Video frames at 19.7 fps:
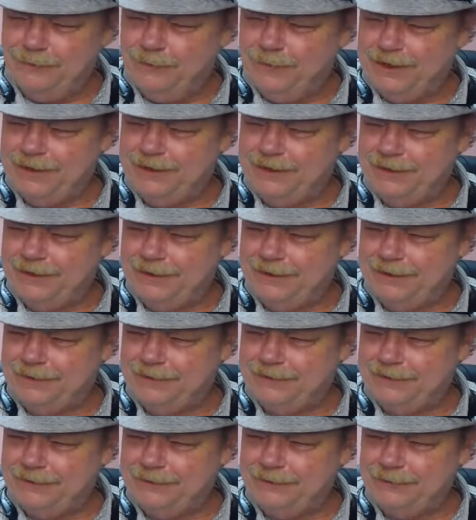of
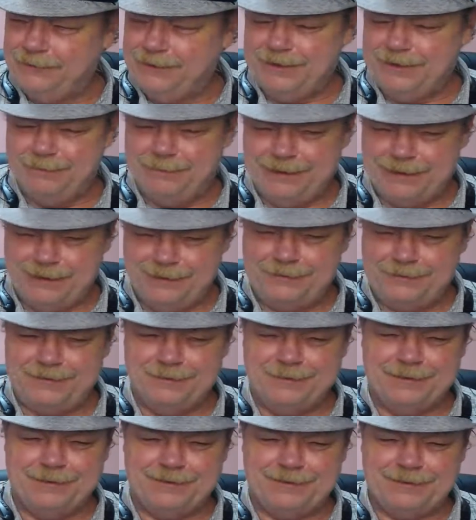the big
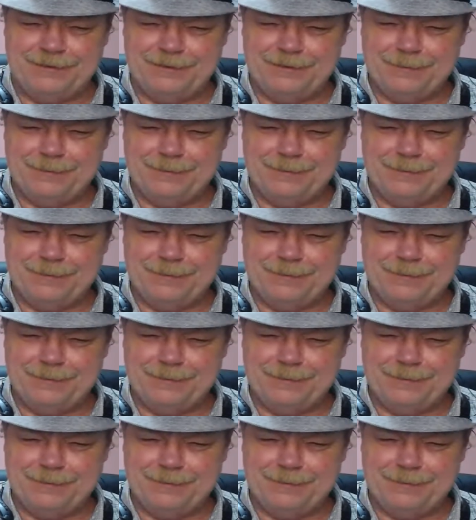YouTubers,